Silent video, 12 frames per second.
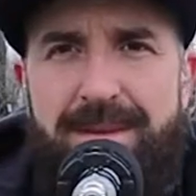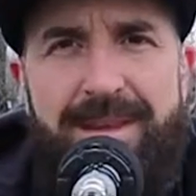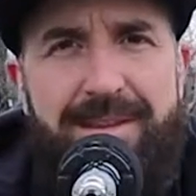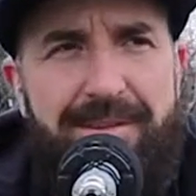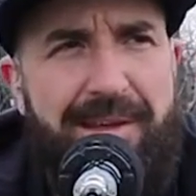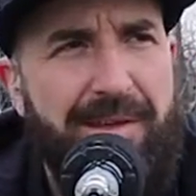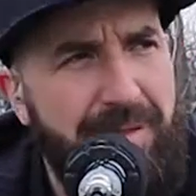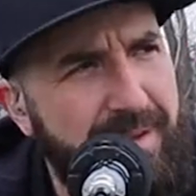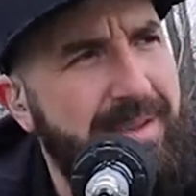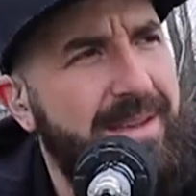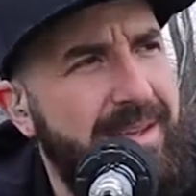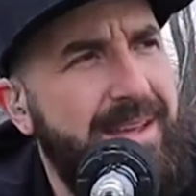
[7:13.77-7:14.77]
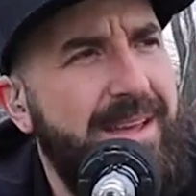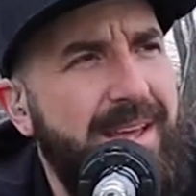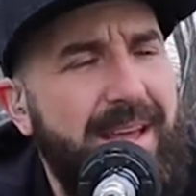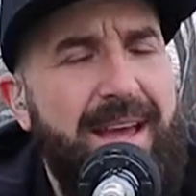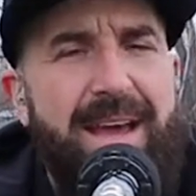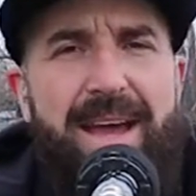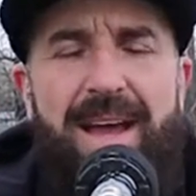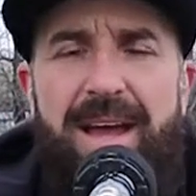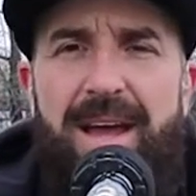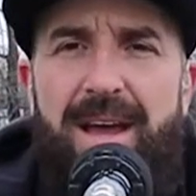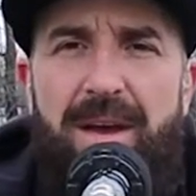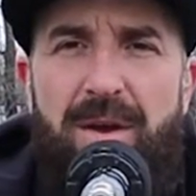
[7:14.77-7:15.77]
getting a little healthy.
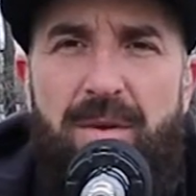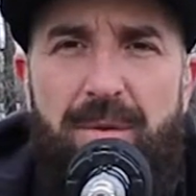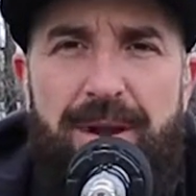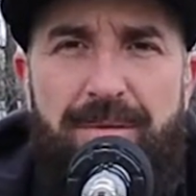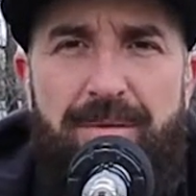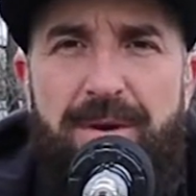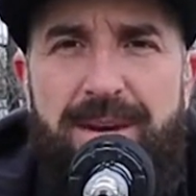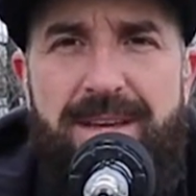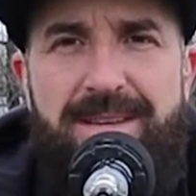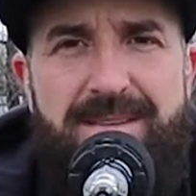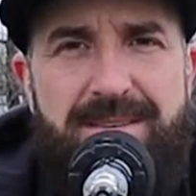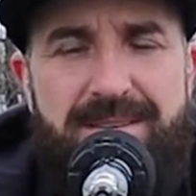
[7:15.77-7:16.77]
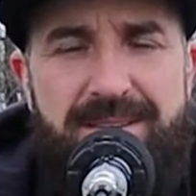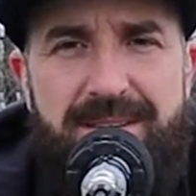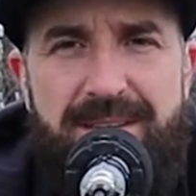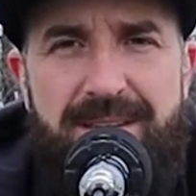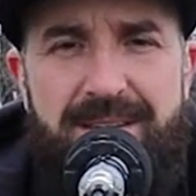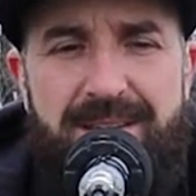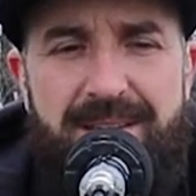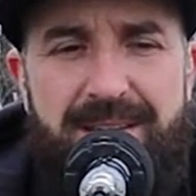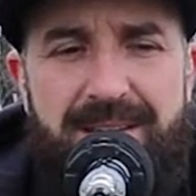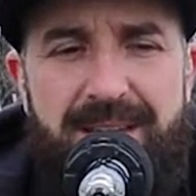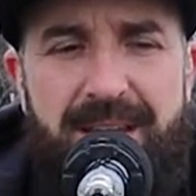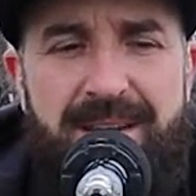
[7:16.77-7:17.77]
Whatever it is,
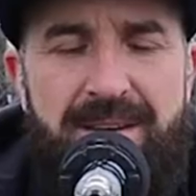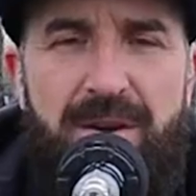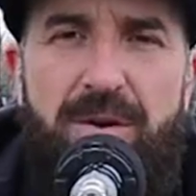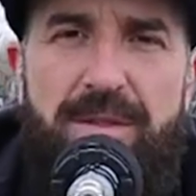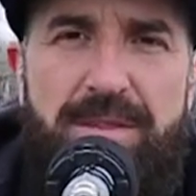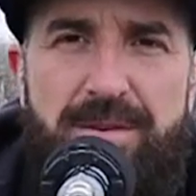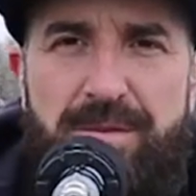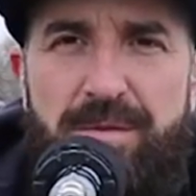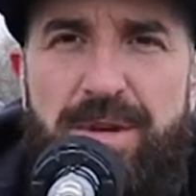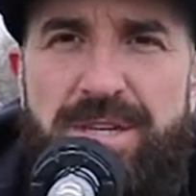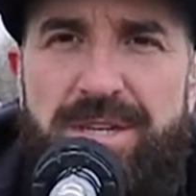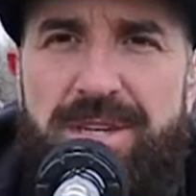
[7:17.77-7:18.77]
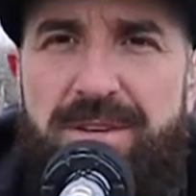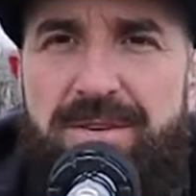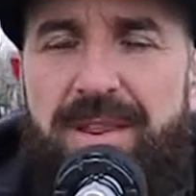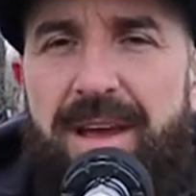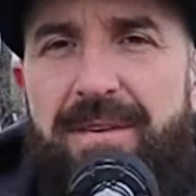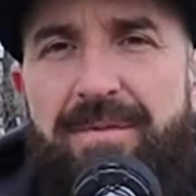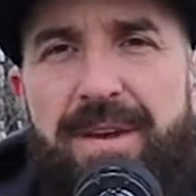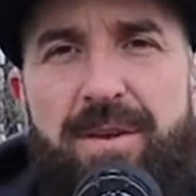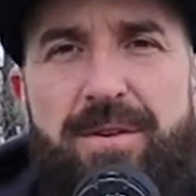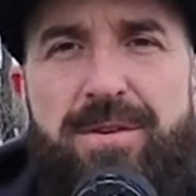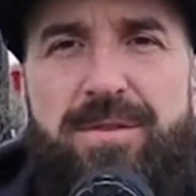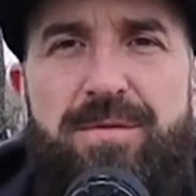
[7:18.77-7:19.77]
I know that there's friction in your life. I
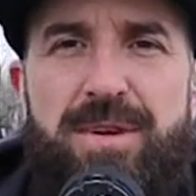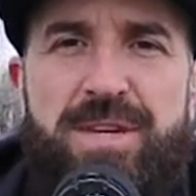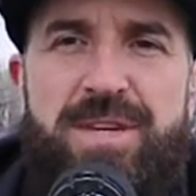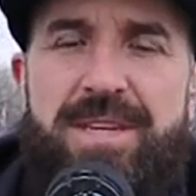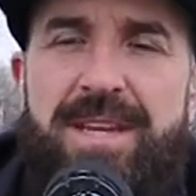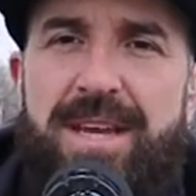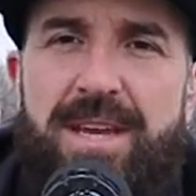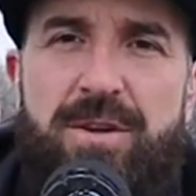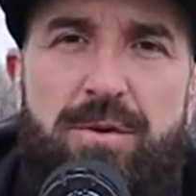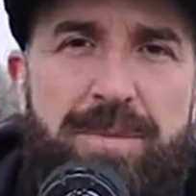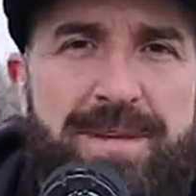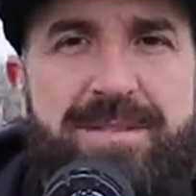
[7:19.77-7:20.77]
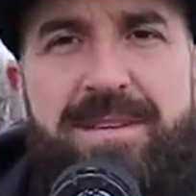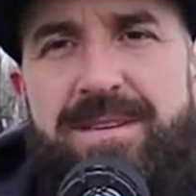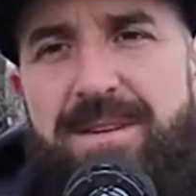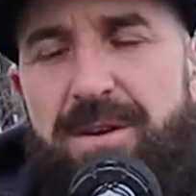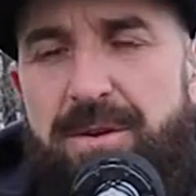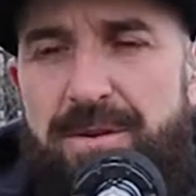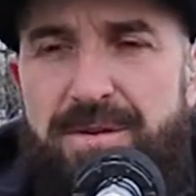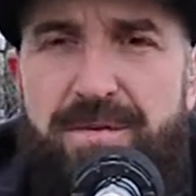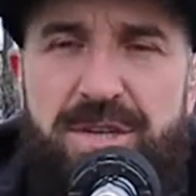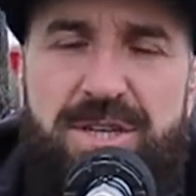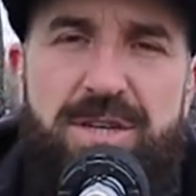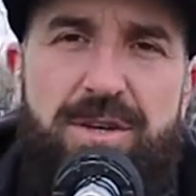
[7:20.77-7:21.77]
know there's friction in your business. I know there's
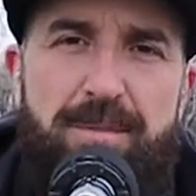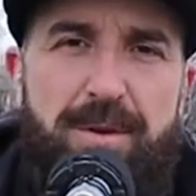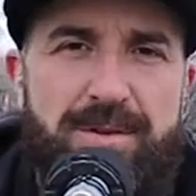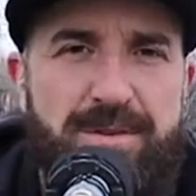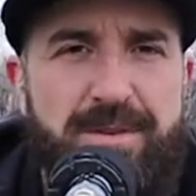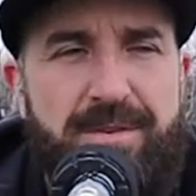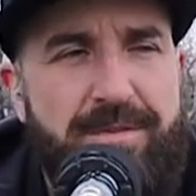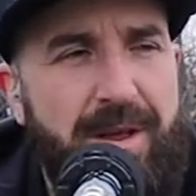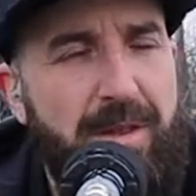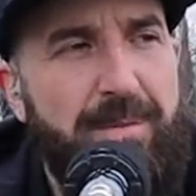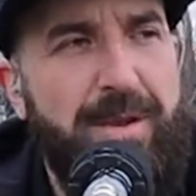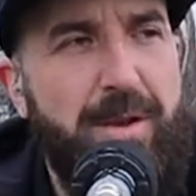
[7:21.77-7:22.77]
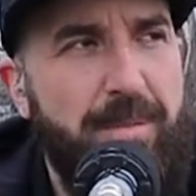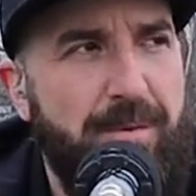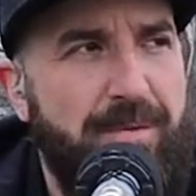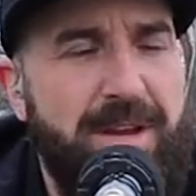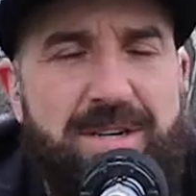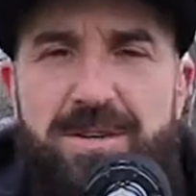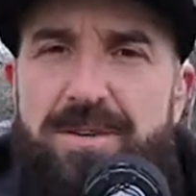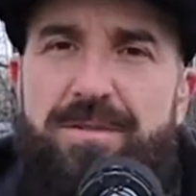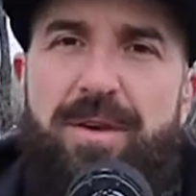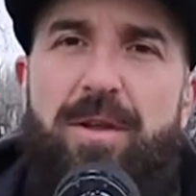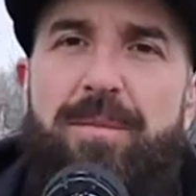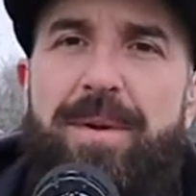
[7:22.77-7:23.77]
friction in your personal development, your professional
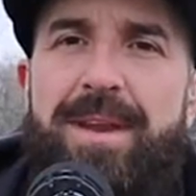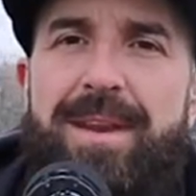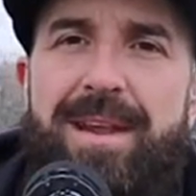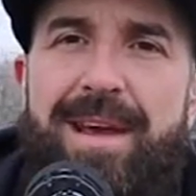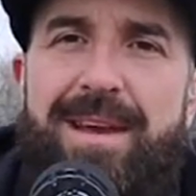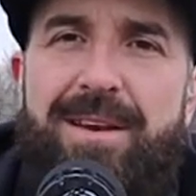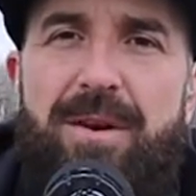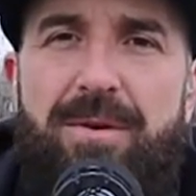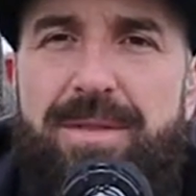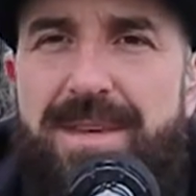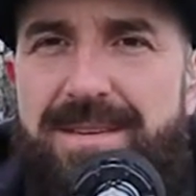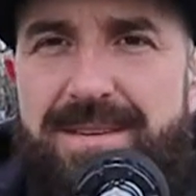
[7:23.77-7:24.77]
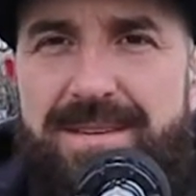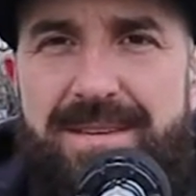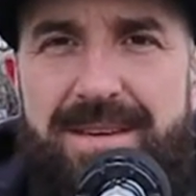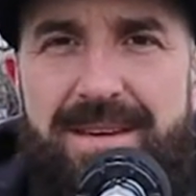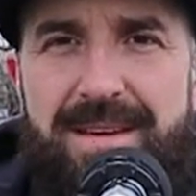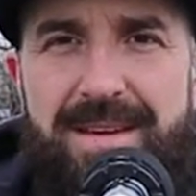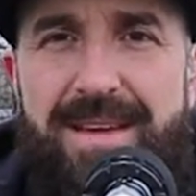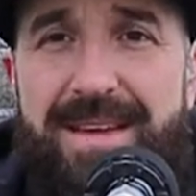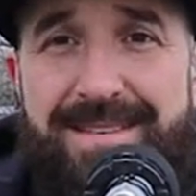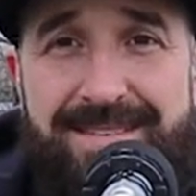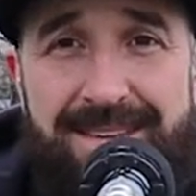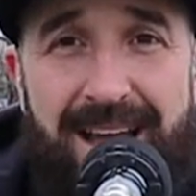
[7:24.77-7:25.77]
development. I know this.
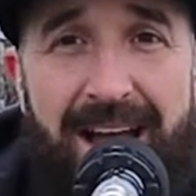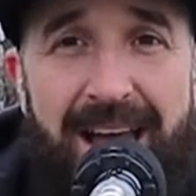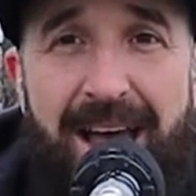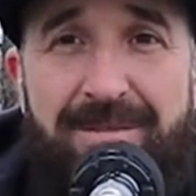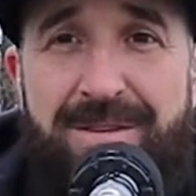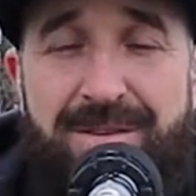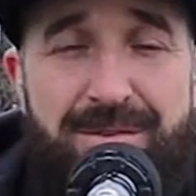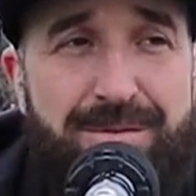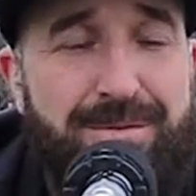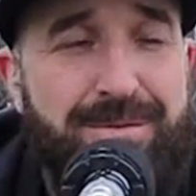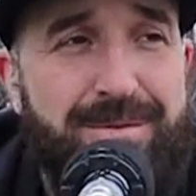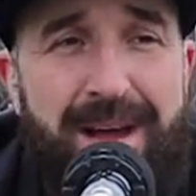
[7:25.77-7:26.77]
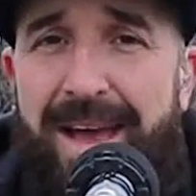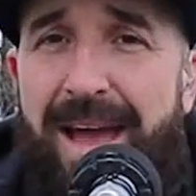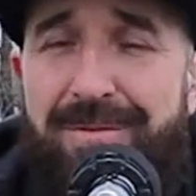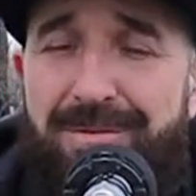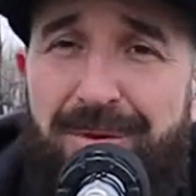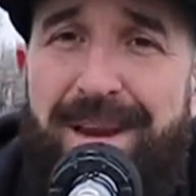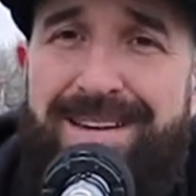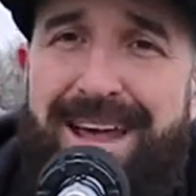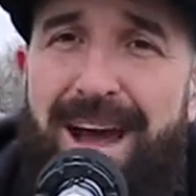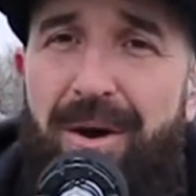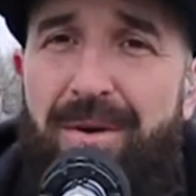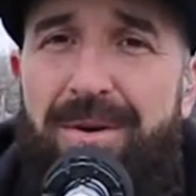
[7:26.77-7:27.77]
It's, I have it too. I have it right
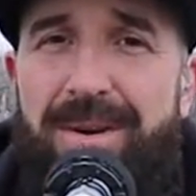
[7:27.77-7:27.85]
now.